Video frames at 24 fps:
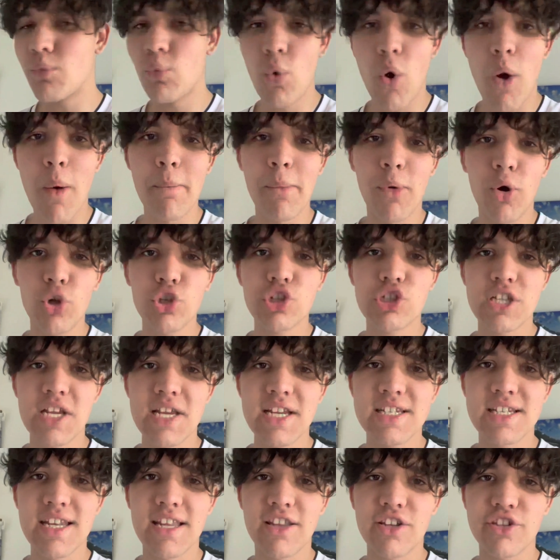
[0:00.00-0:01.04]
One more
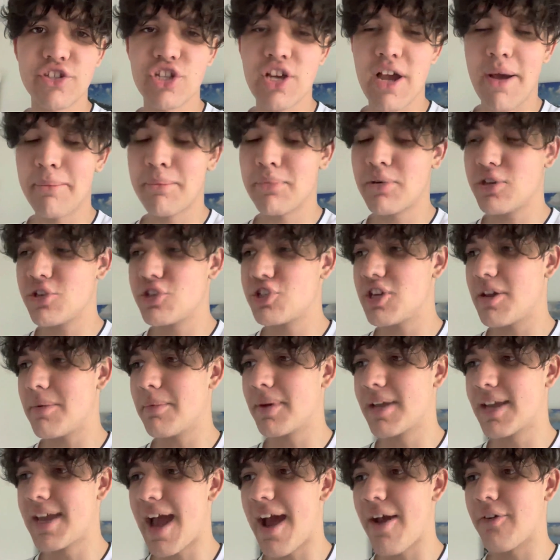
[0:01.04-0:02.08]
season in the
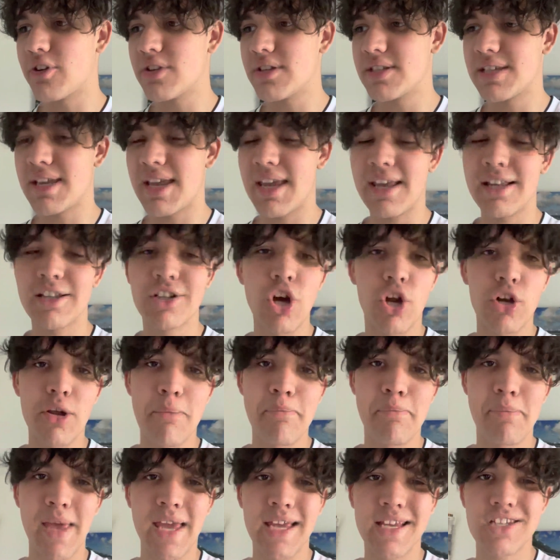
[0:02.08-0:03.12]
Championship guaranteed. Got a
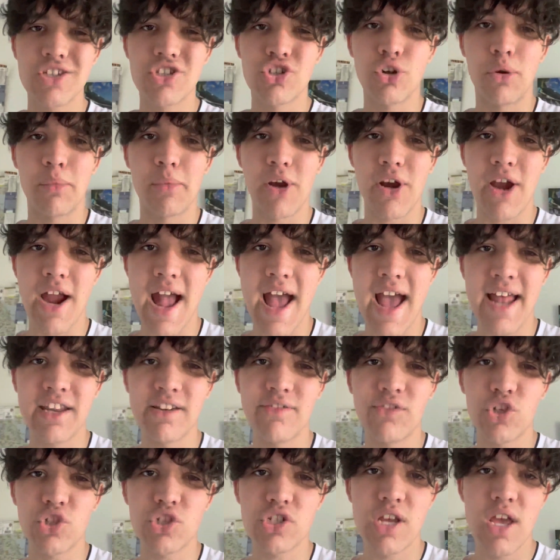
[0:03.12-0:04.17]
big summer ahead of
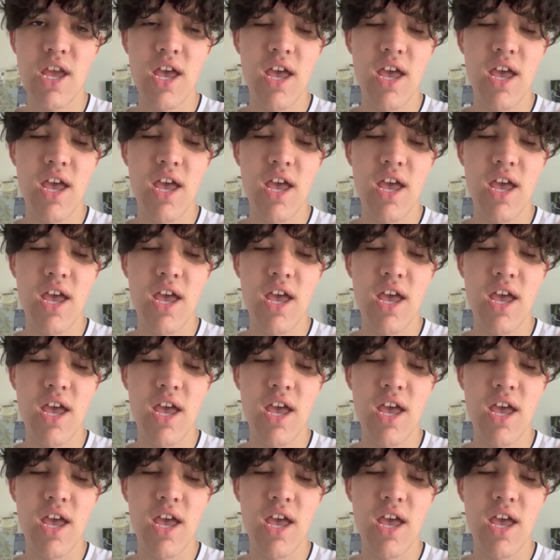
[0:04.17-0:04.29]
us